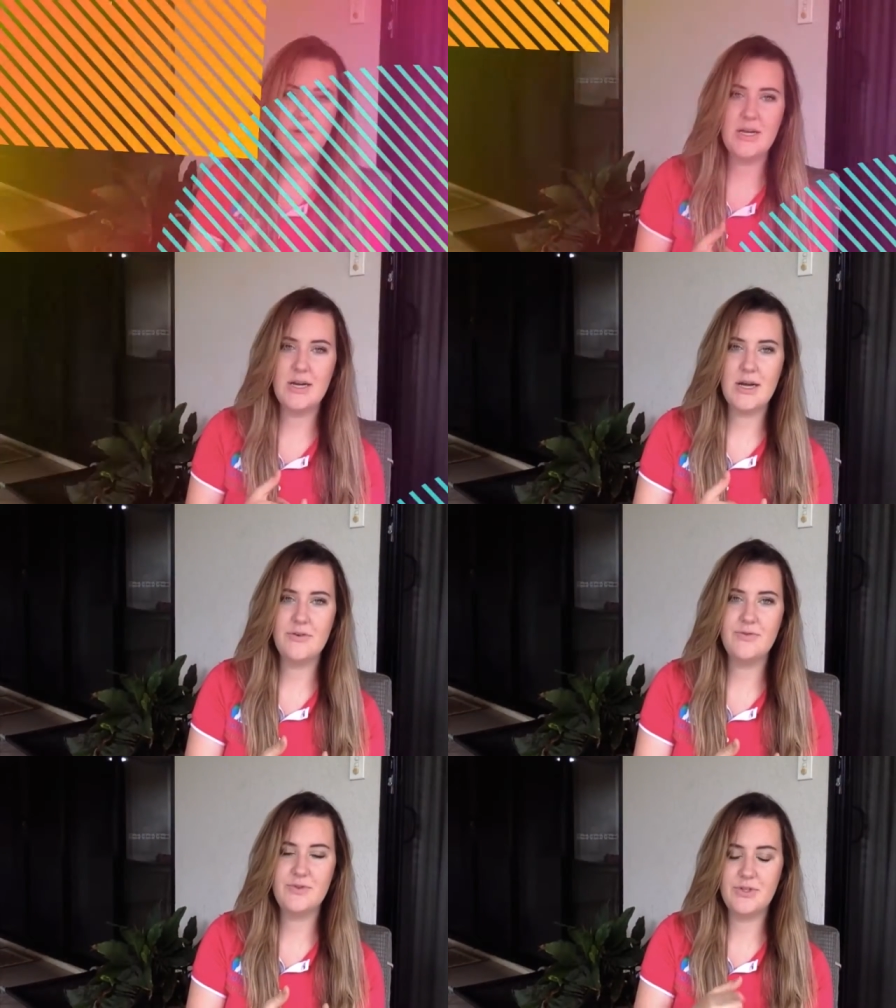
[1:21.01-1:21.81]
Big
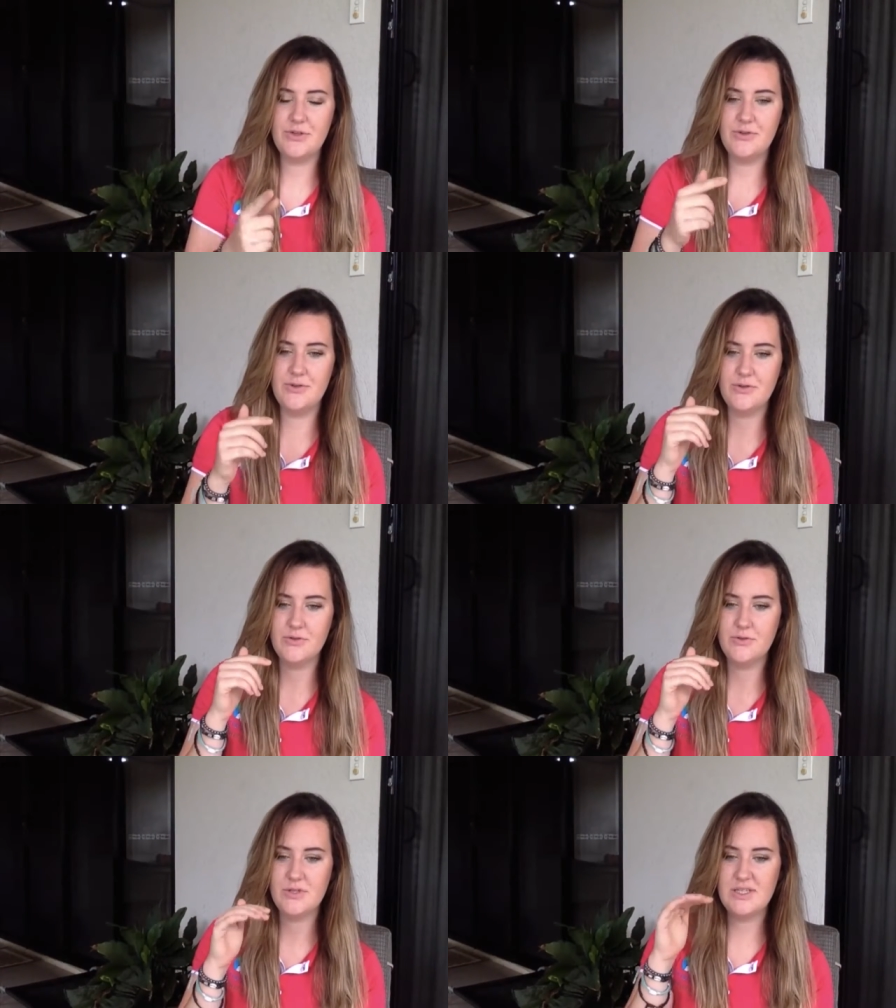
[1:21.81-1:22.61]
enough to
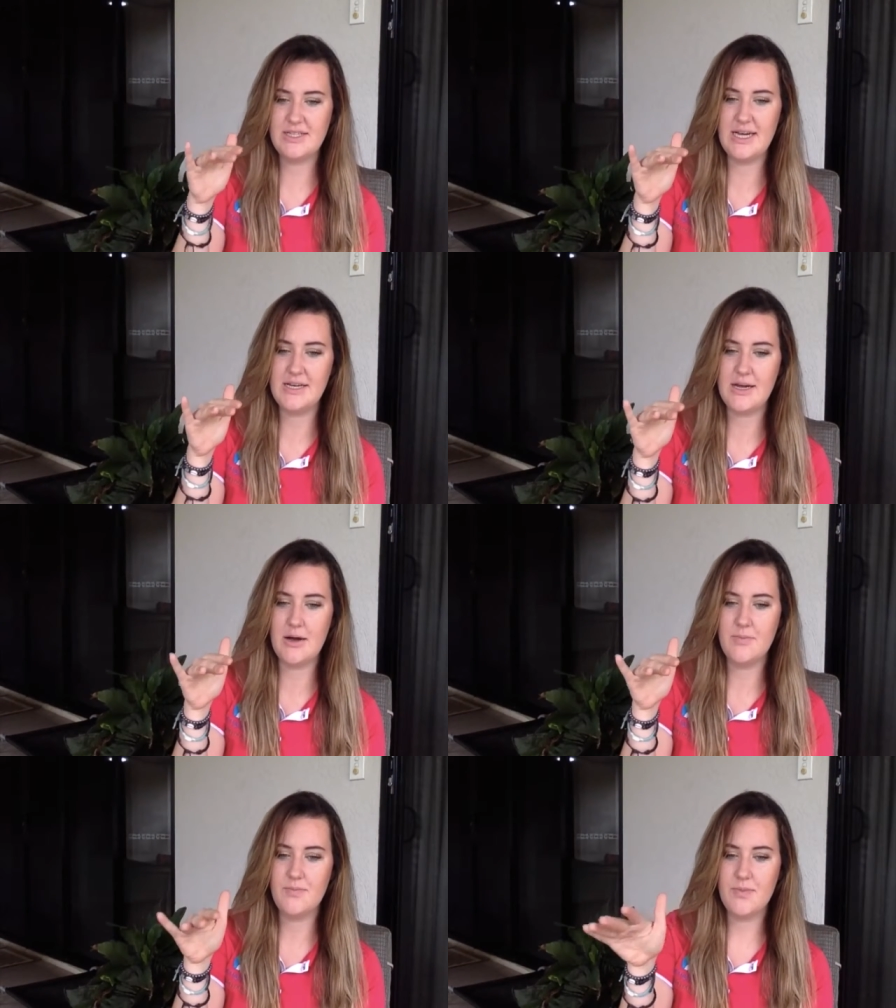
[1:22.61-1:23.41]
stand
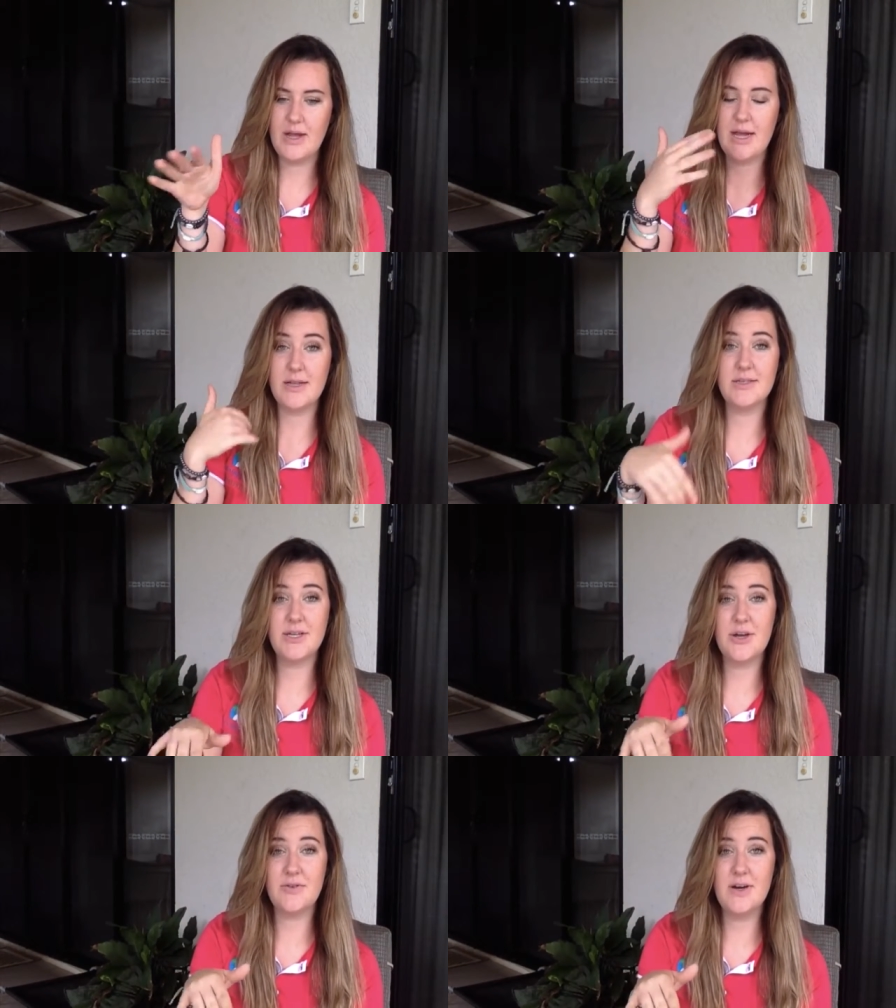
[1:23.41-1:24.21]
up and
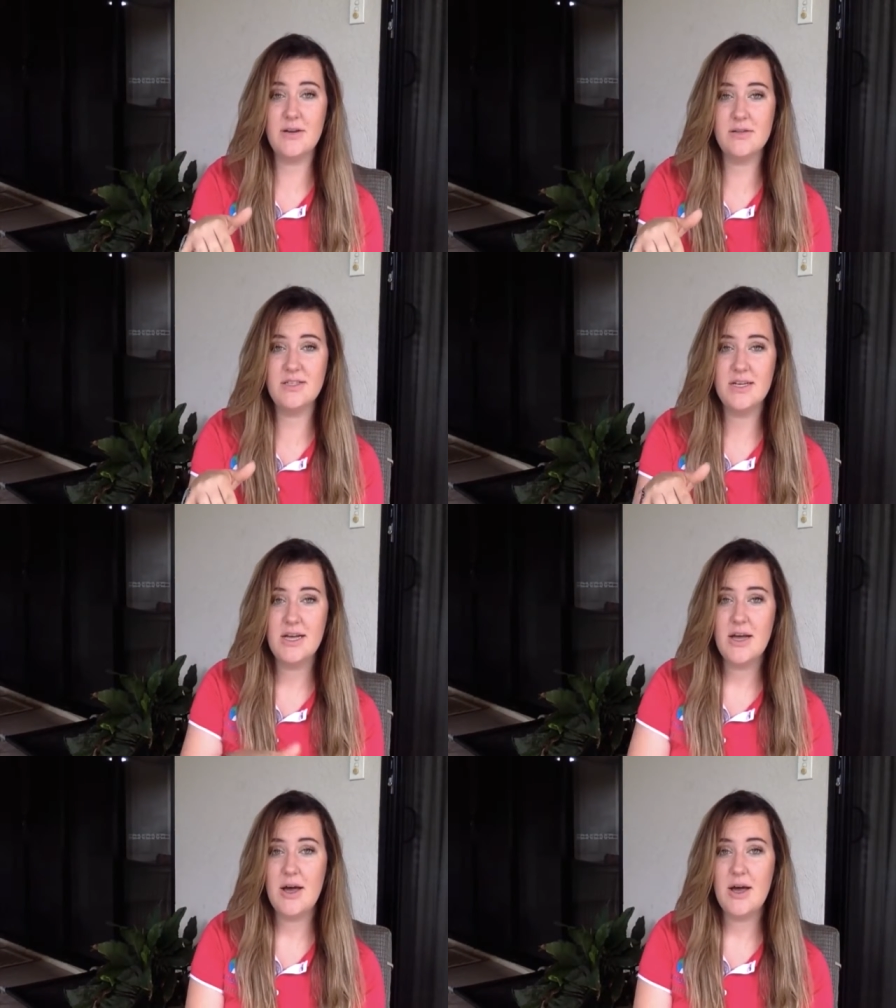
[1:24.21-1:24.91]
turn around,